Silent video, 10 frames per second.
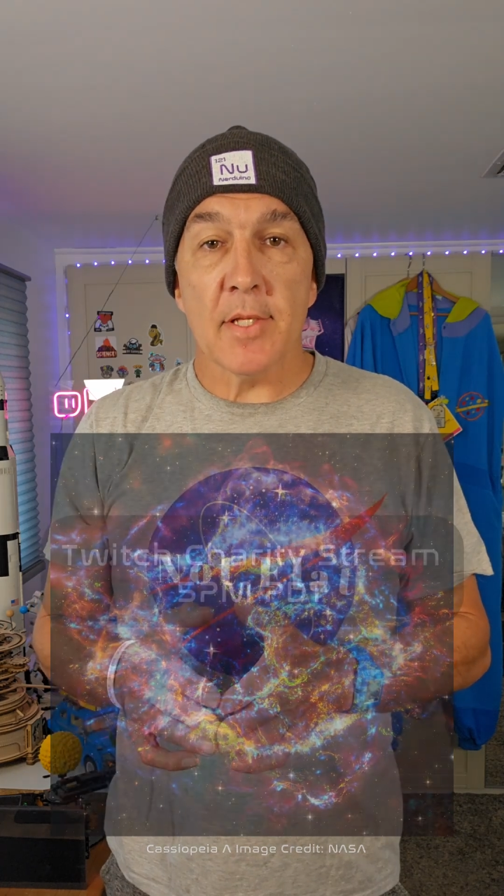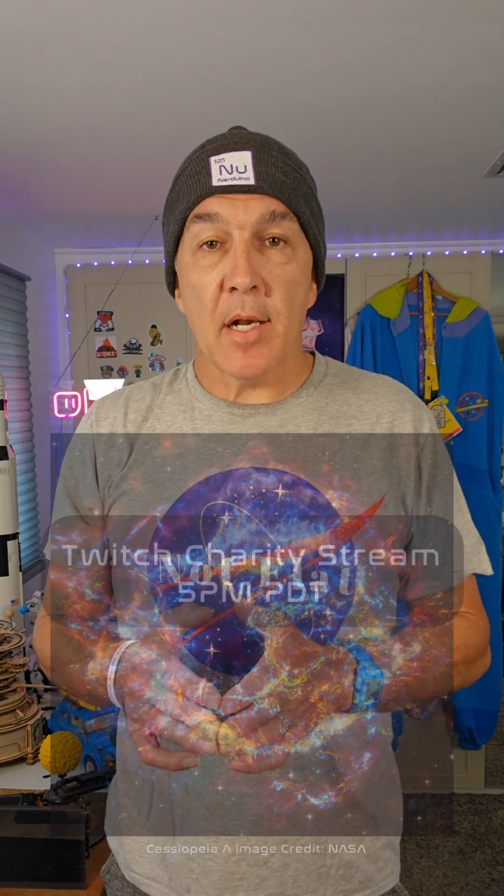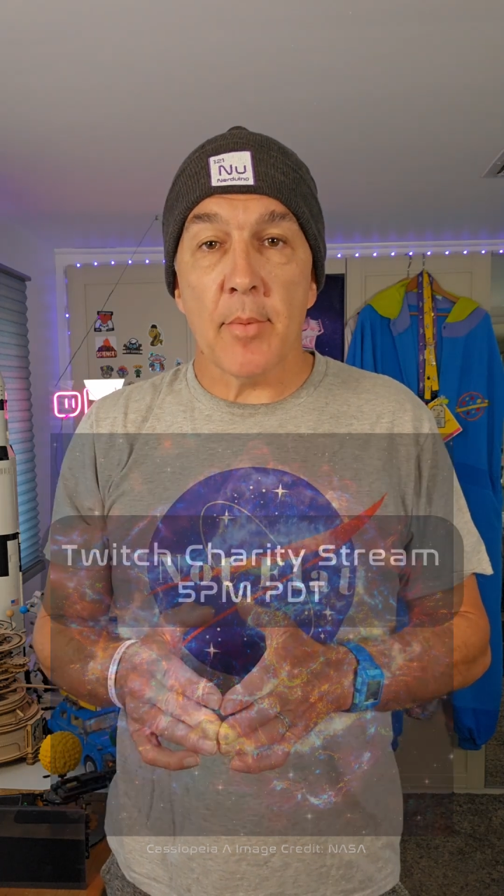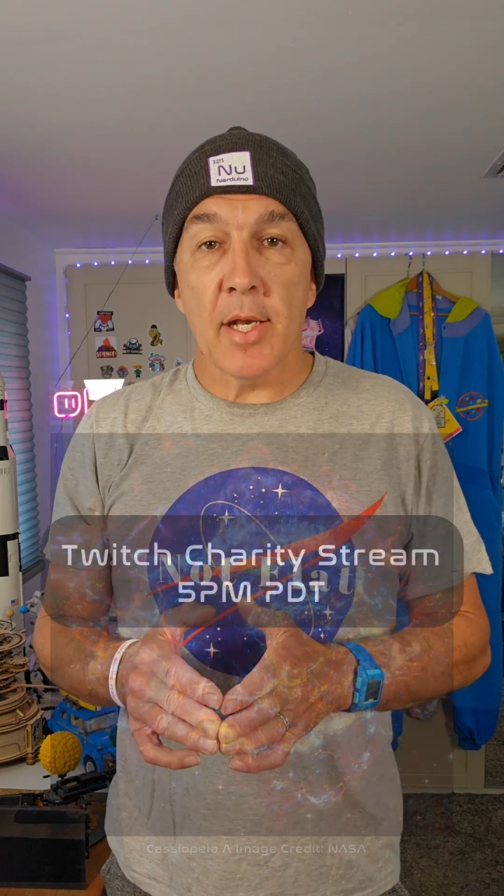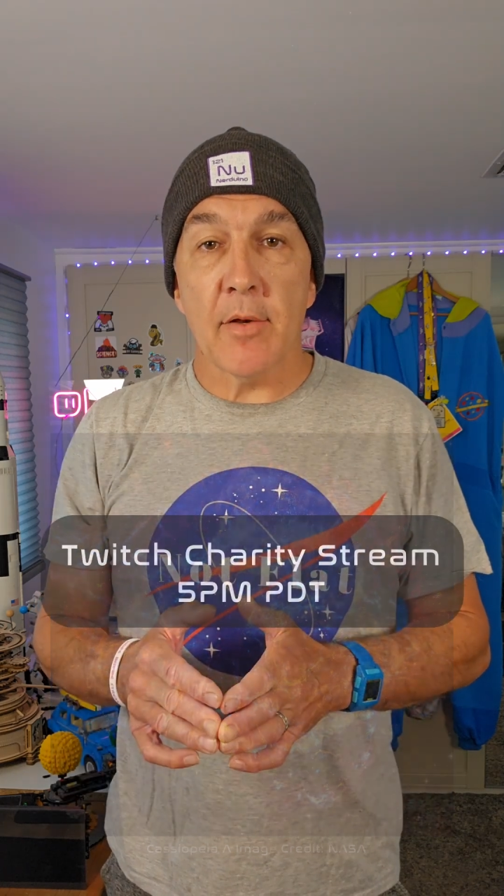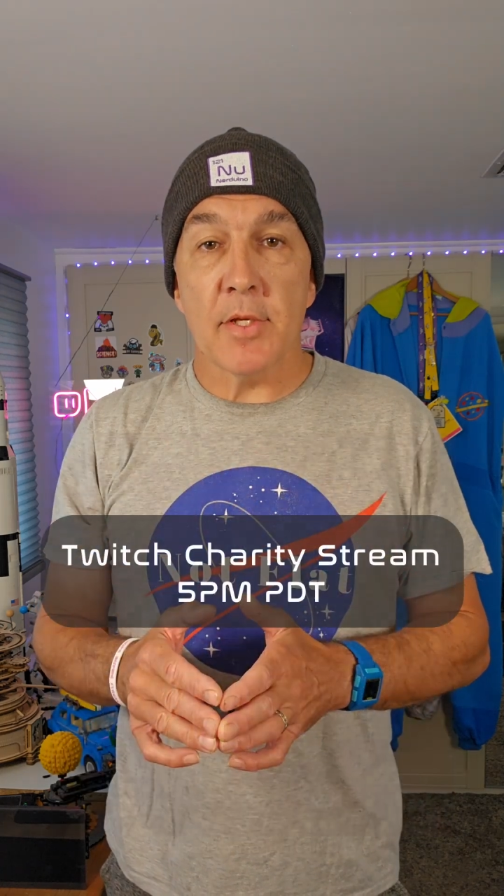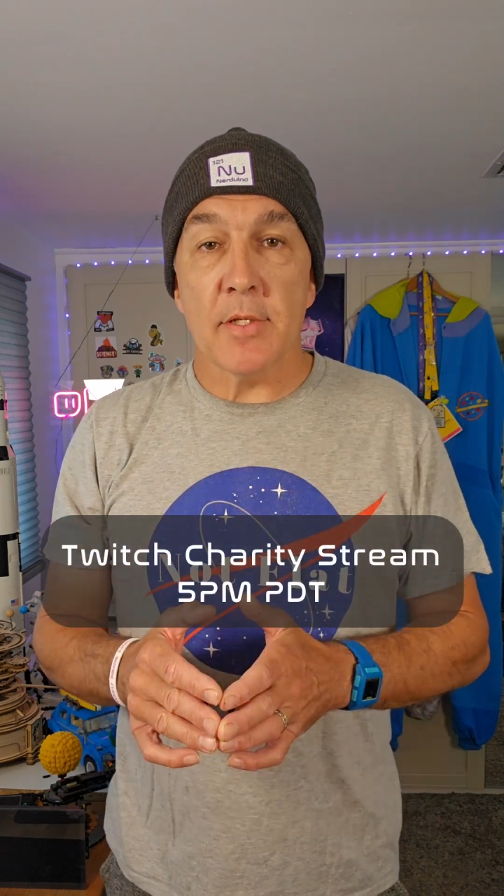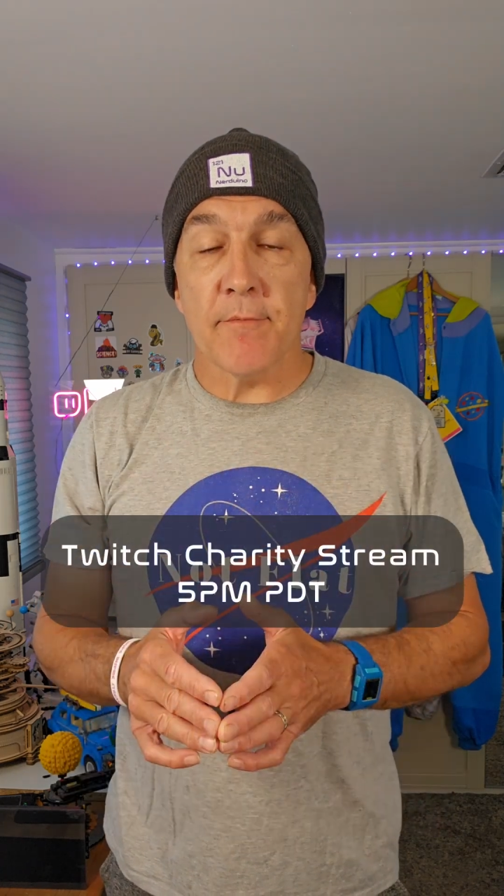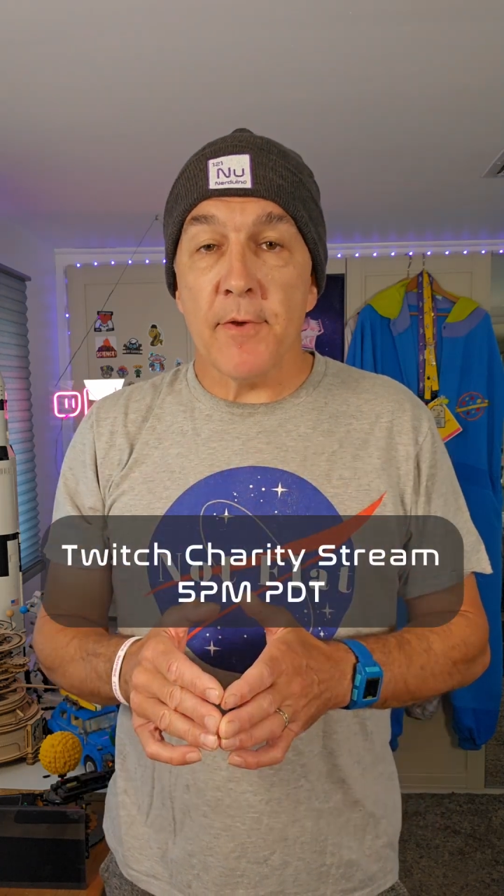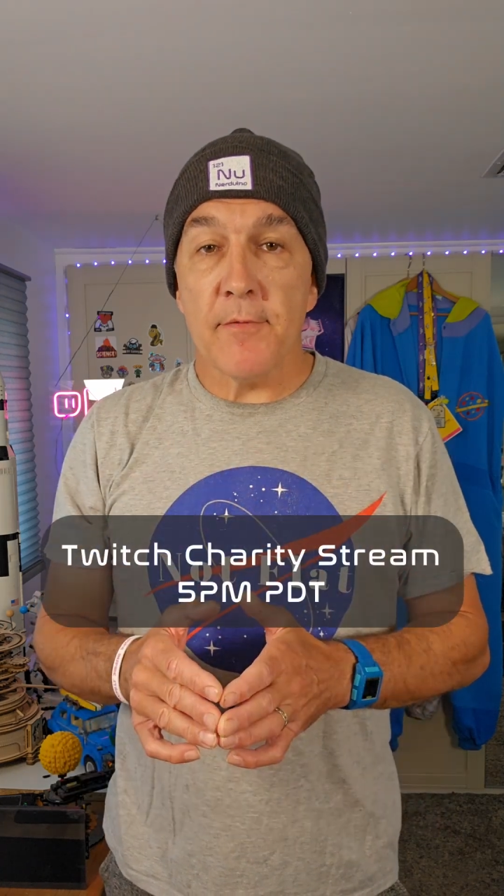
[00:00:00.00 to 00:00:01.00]
celebrating
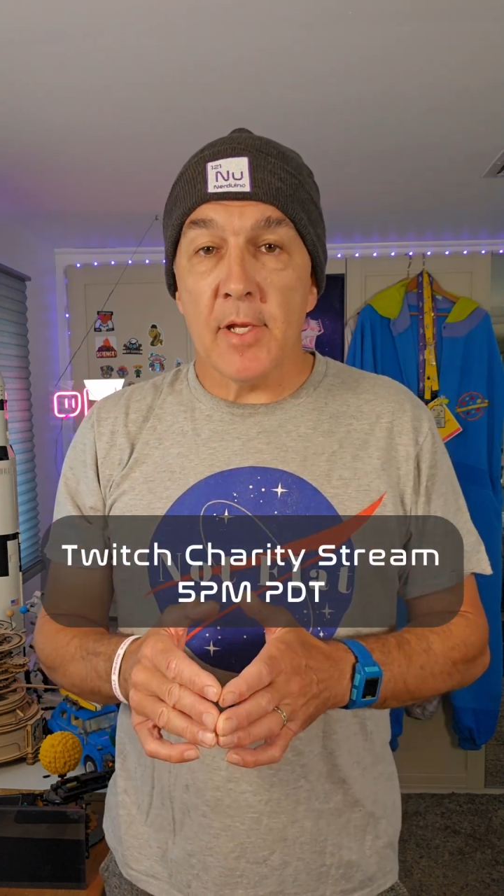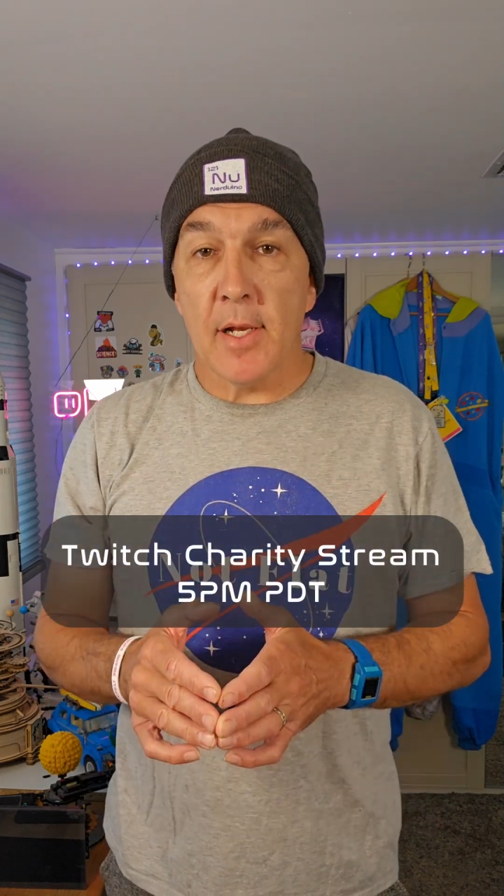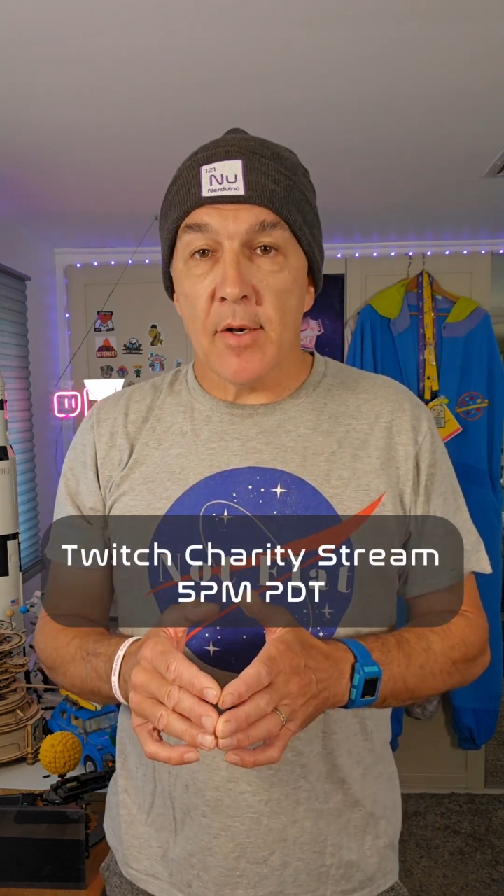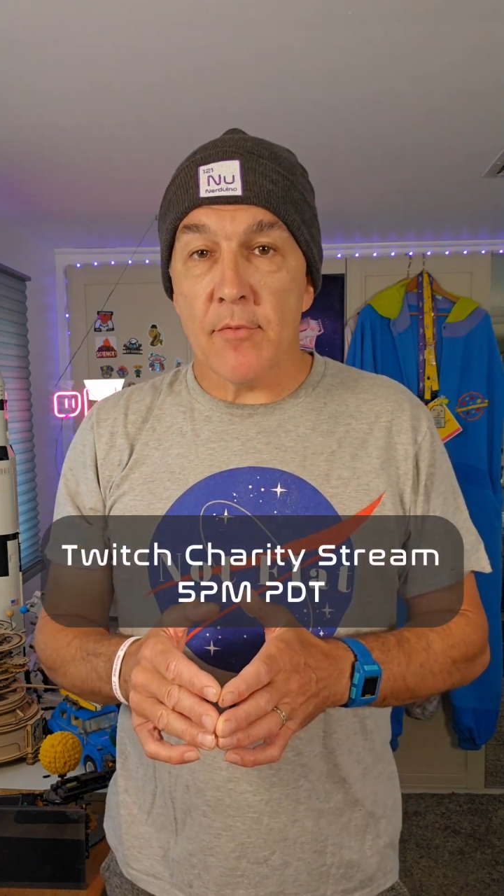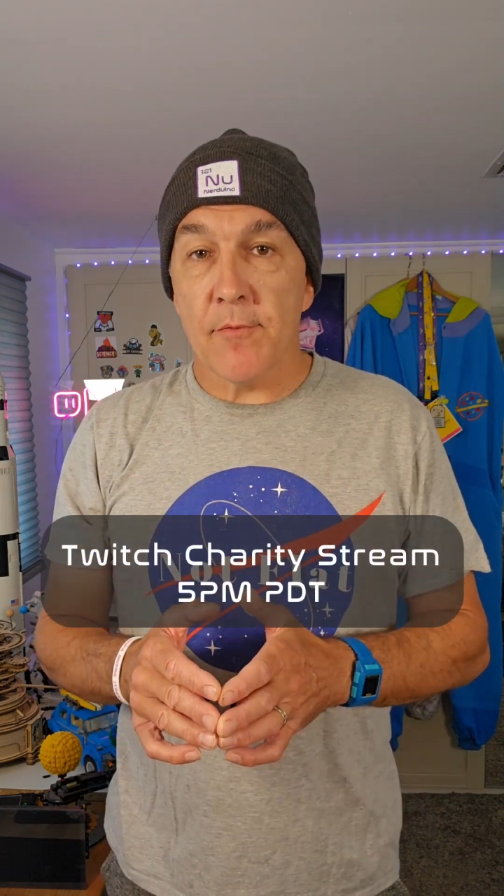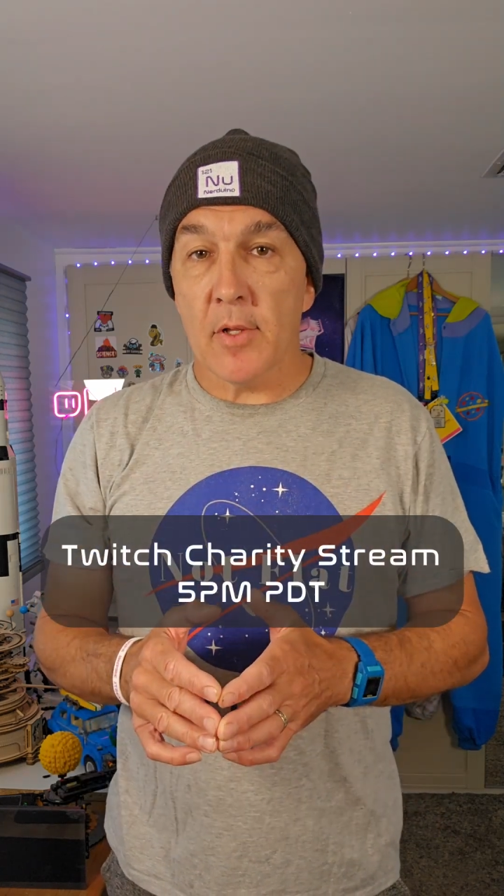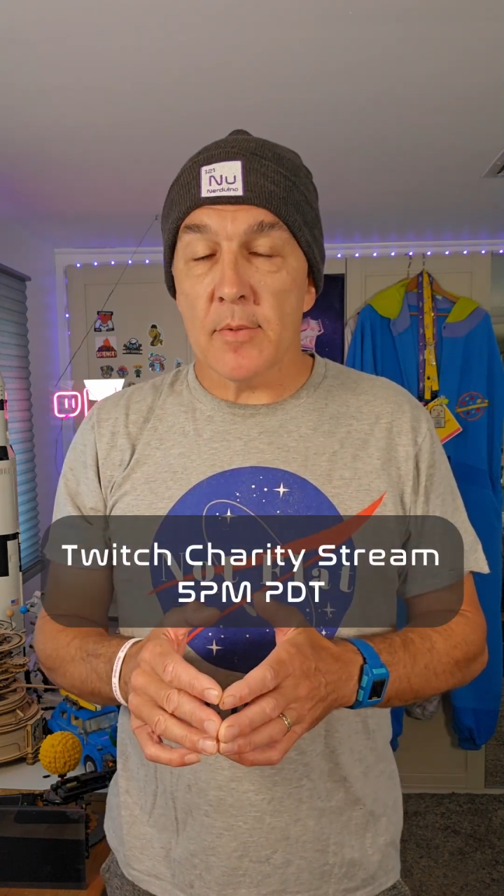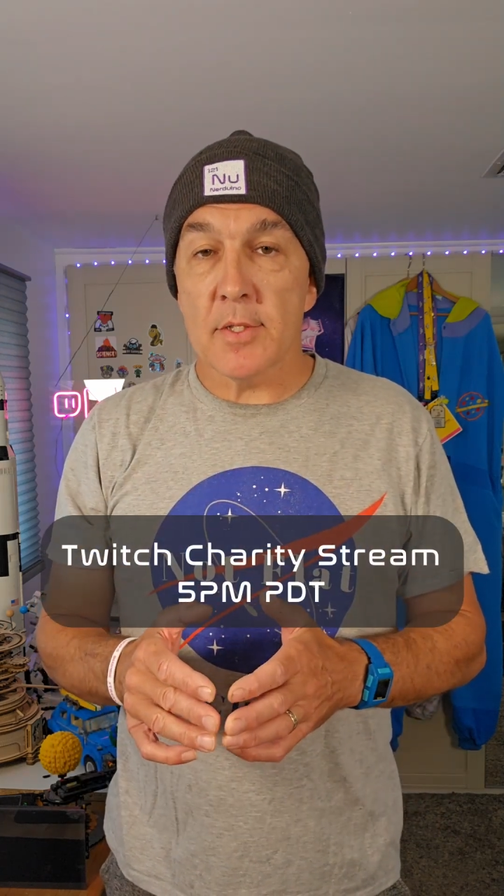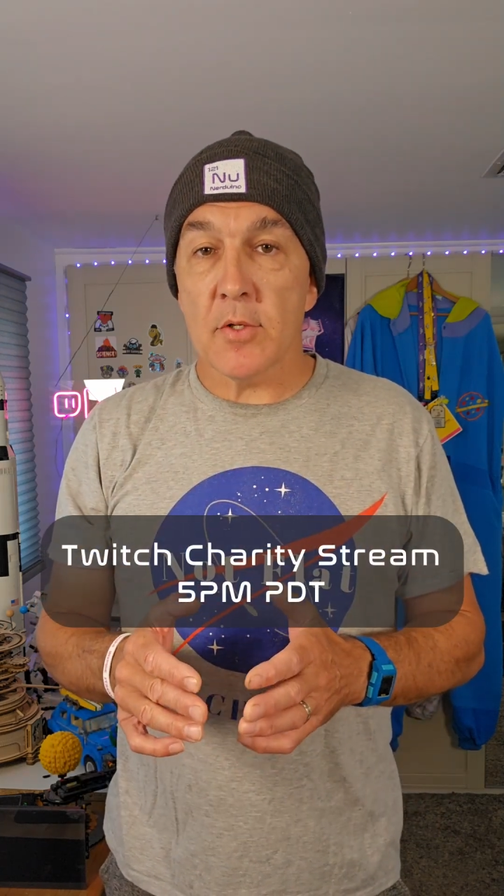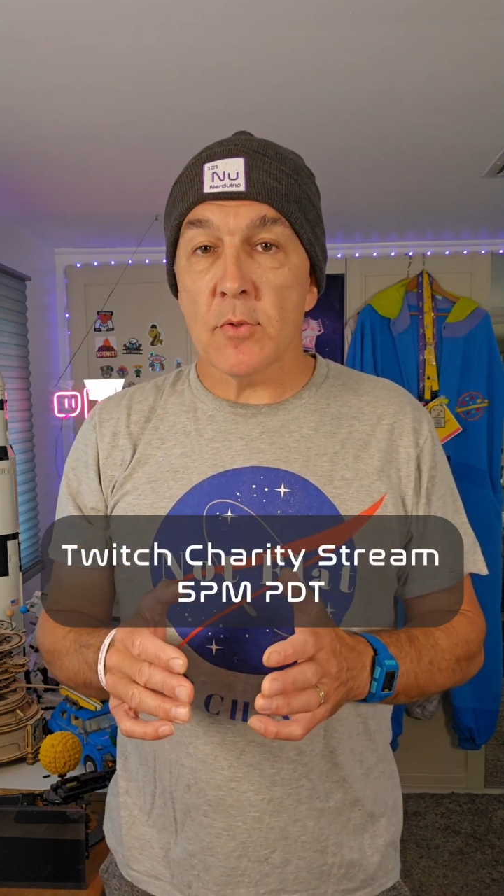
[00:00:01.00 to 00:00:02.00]
reaching 1,500 followers